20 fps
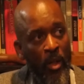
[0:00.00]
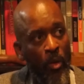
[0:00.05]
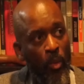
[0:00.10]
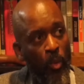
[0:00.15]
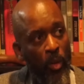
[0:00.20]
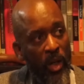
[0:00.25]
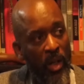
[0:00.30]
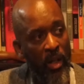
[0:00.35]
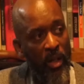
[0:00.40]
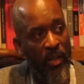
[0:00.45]

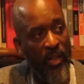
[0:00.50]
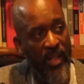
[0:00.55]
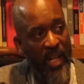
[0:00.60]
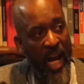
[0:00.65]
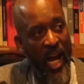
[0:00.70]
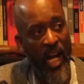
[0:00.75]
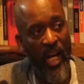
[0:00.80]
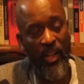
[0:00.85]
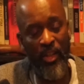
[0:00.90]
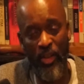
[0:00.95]
where
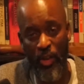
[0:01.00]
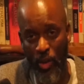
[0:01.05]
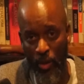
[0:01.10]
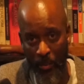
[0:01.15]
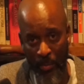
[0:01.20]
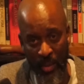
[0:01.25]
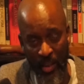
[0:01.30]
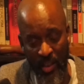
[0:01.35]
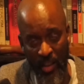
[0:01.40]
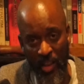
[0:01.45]

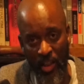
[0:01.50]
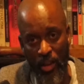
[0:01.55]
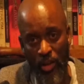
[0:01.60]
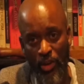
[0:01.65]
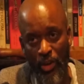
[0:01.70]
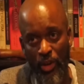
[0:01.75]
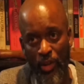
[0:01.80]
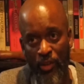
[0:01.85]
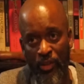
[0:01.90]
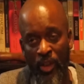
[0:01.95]
non-European
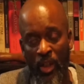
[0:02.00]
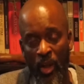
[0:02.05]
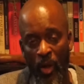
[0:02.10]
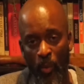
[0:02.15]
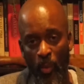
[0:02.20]
cultures,